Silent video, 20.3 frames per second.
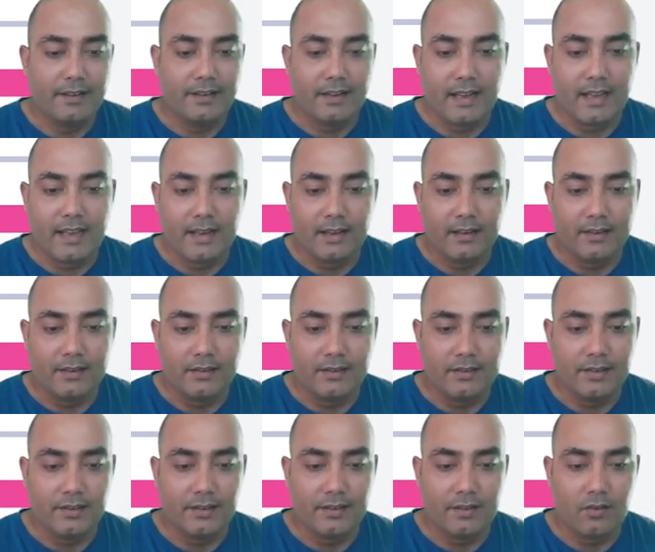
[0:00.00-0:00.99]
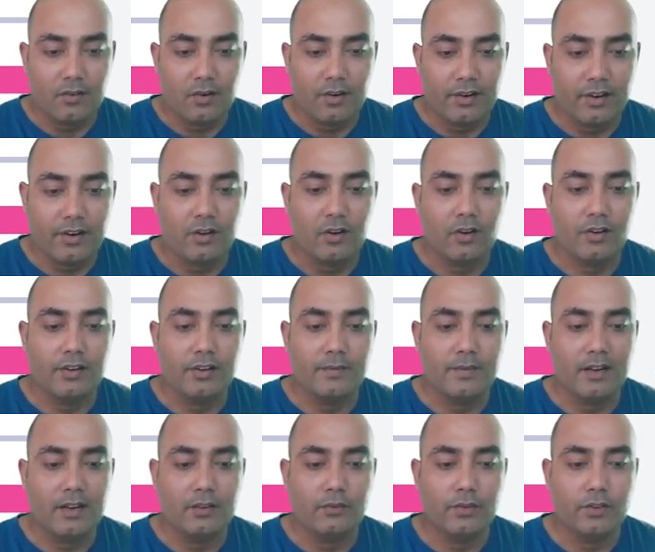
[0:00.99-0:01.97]
like generate content on
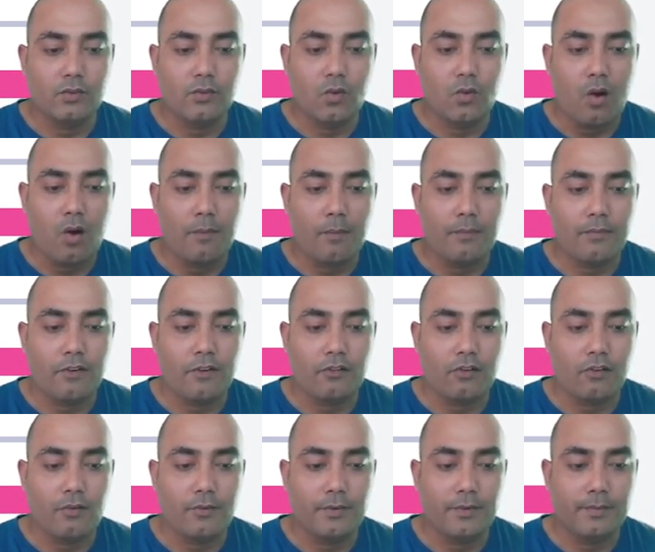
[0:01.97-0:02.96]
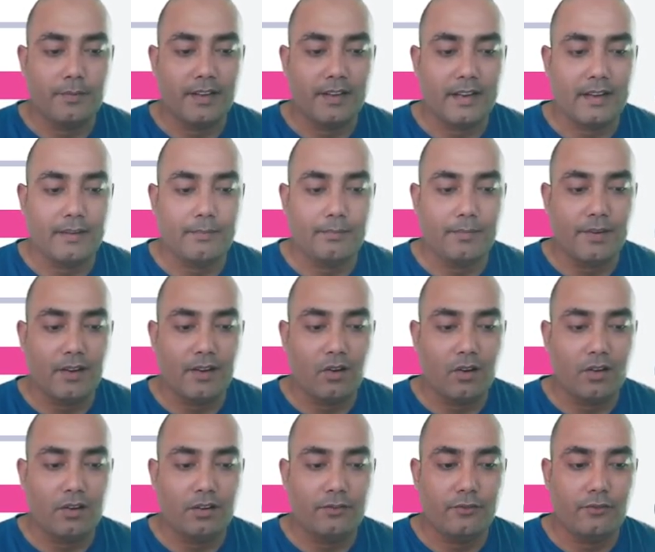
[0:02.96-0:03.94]
demand with no upfront commitment and pay
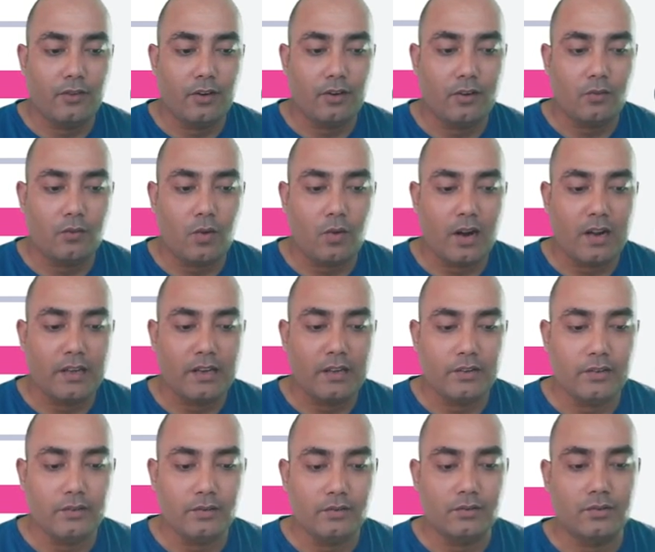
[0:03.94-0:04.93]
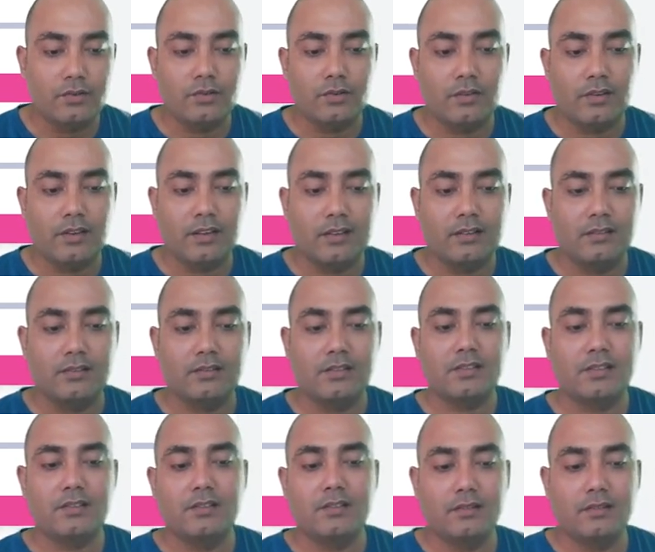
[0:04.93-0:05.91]
only for what you use, so you can just